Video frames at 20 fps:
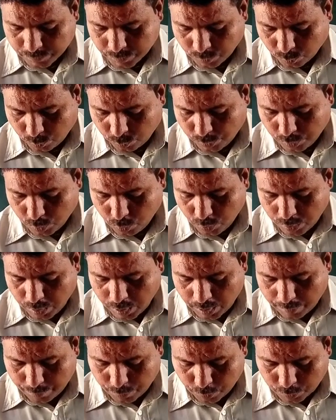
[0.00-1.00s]
We know
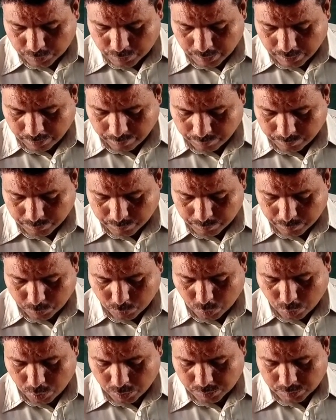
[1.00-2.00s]
about them
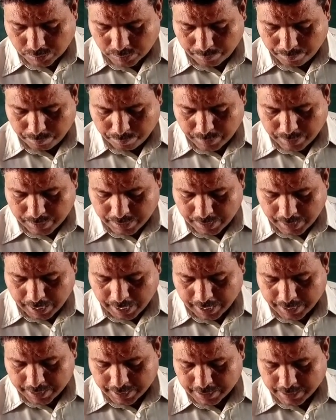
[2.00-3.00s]
because somebody
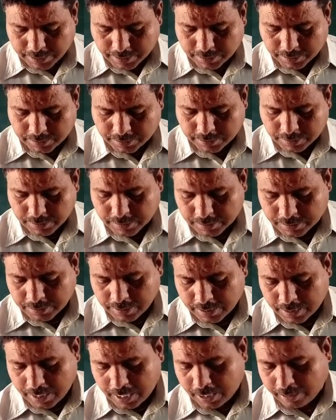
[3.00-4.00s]
had written
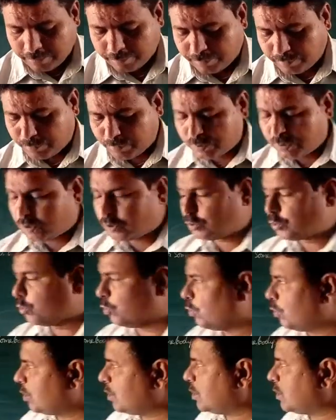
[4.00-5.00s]
their life about the
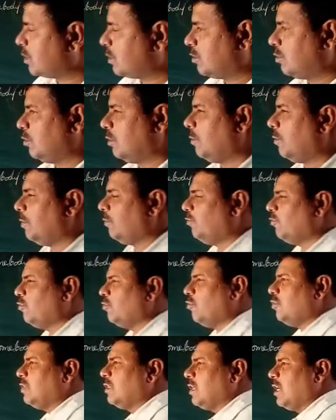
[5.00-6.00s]
stories. So before
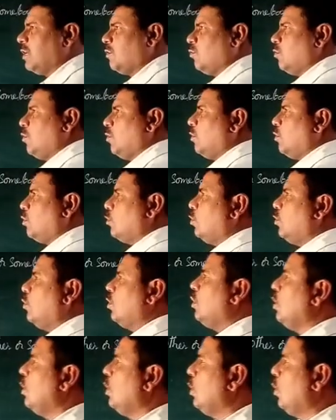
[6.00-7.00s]
knowing that, we want to
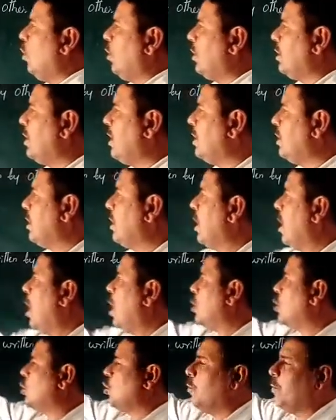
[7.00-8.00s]
know what is that
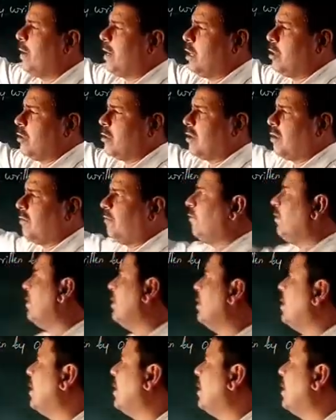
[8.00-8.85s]
autobiography.